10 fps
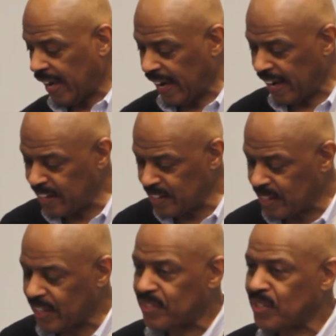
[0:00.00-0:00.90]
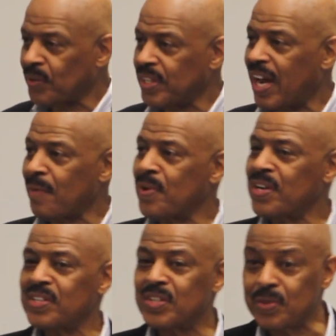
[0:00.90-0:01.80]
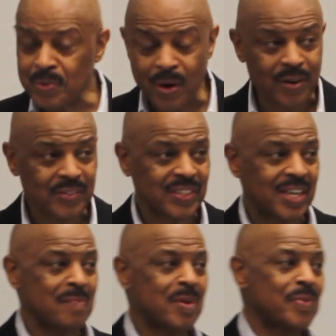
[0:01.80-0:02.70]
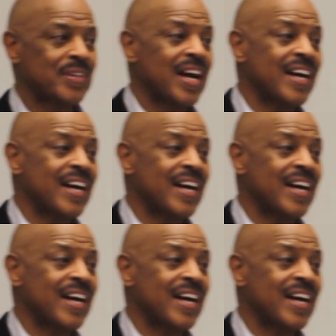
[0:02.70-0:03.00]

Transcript: And so then I wanted you all to come up with